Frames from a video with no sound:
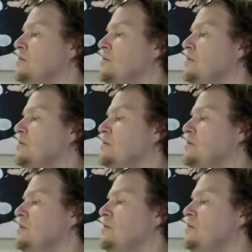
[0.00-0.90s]
Well, you've
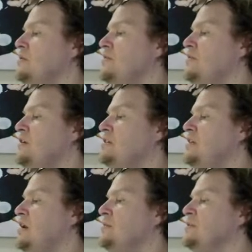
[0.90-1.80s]
already established that.
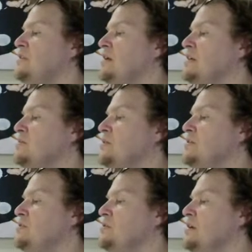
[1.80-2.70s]
That's why I drew a Lego
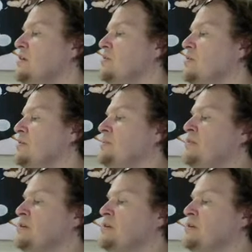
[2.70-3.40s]
on my picture.